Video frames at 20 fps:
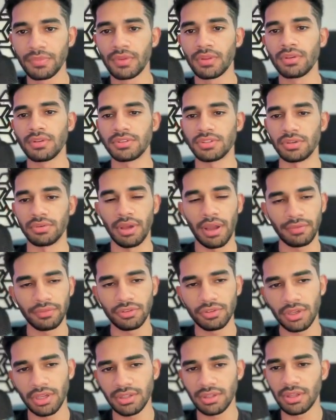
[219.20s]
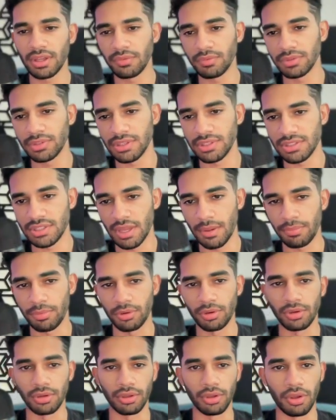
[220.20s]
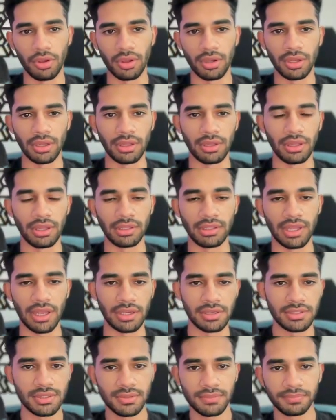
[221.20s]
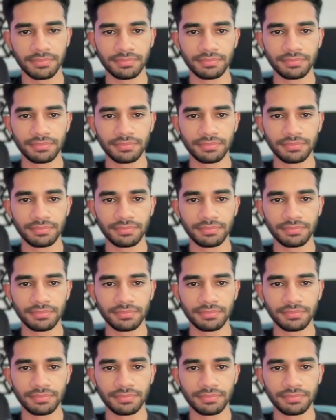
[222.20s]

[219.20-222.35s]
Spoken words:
So after you get done with this step, you're going to go ahead and click next.